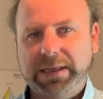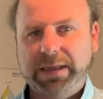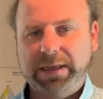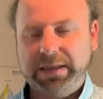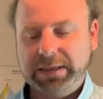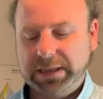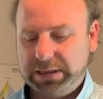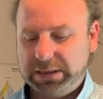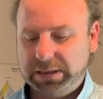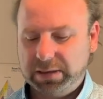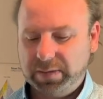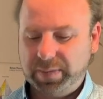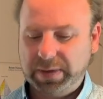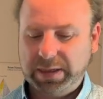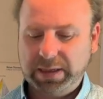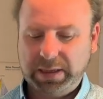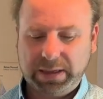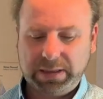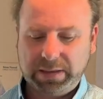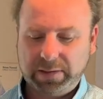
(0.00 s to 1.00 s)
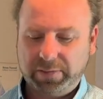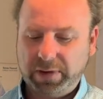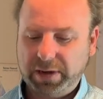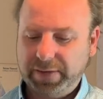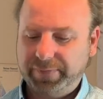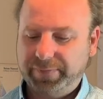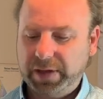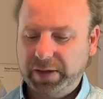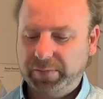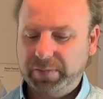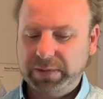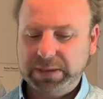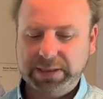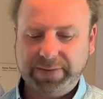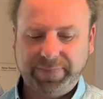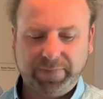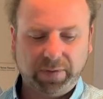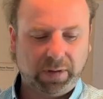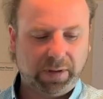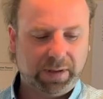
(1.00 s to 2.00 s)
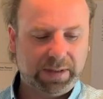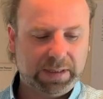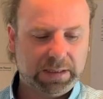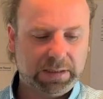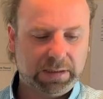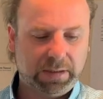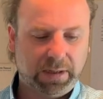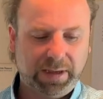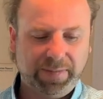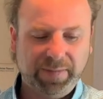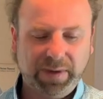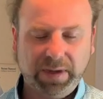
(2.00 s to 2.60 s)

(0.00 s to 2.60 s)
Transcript: That needs to be at the right frequency for her this time,